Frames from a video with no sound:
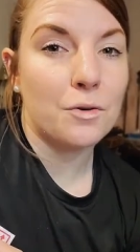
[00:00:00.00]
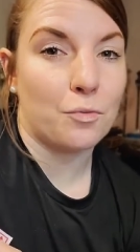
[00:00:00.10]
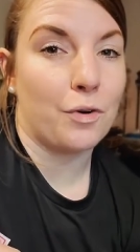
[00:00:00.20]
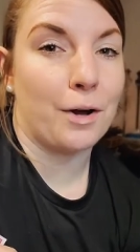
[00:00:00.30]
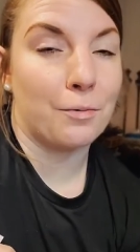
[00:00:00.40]

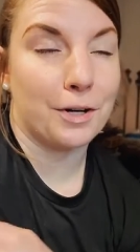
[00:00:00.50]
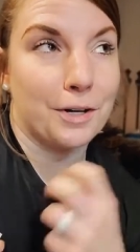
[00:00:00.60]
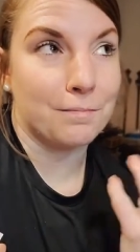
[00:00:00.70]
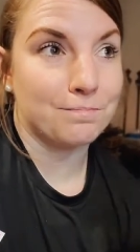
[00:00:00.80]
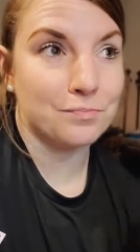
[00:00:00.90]
while
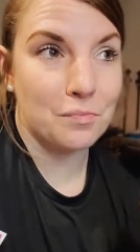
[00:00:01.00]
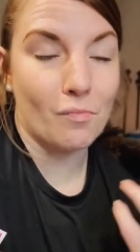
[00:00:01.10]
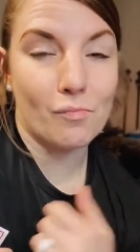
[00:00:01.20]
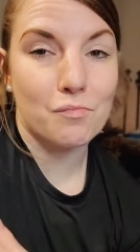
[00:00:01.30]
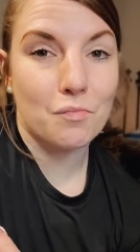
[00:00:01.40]
we're
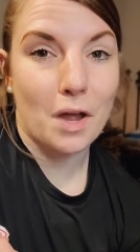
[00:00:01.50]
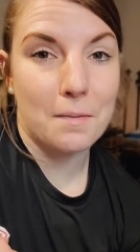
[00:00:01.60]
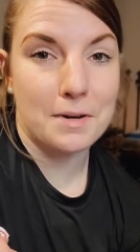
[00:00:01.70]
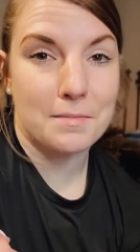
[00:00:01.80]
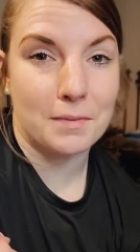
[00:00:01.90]

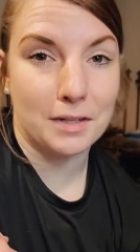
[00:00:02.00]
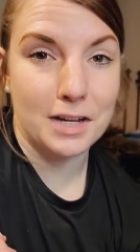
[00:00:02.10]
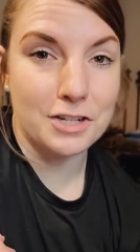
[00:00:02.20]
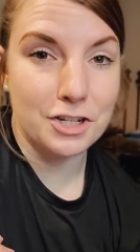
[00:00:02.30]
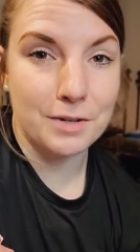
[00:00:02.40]
I'm eating my
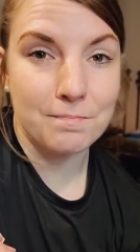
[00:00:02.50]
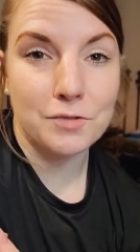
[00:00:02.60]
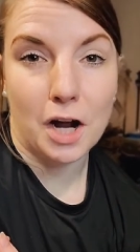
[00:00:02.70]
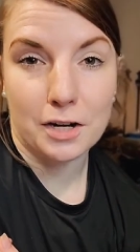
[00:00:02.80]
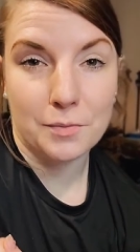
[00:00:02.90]
lunch,
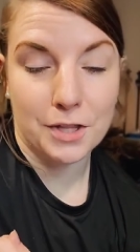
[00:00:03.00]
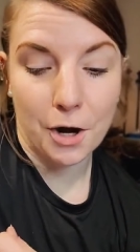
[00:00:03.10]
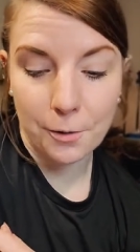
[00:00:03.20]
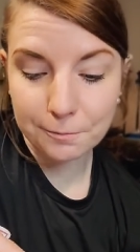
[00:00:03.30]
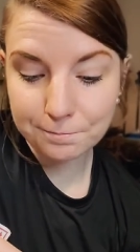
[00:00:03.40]
talking with
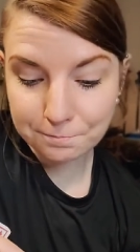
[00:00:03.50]
y'all,